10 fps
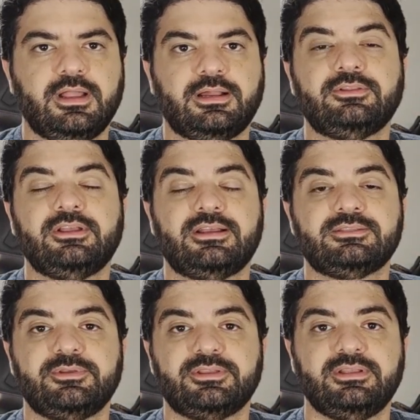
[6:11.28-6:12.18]
Another
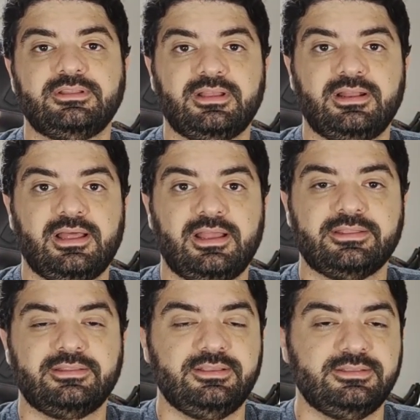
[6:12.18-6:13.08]
aspect that I
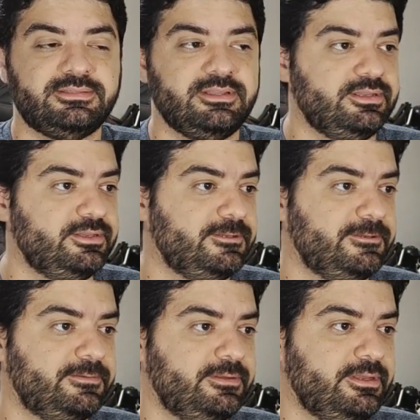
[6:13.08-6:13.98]
liked is
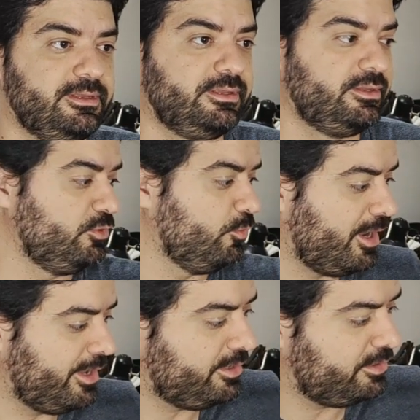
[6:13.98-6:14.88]
the
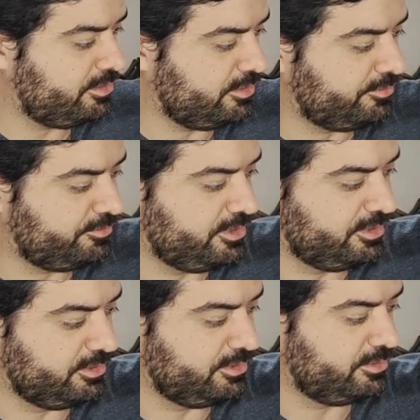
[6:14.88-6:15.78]
UI of
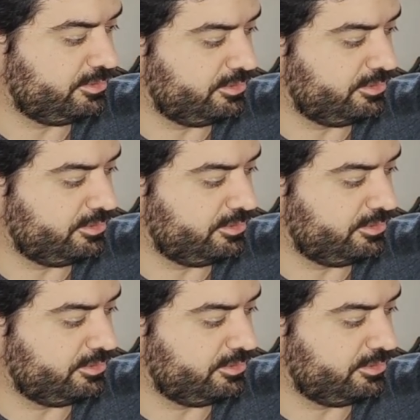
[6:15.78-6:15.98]
the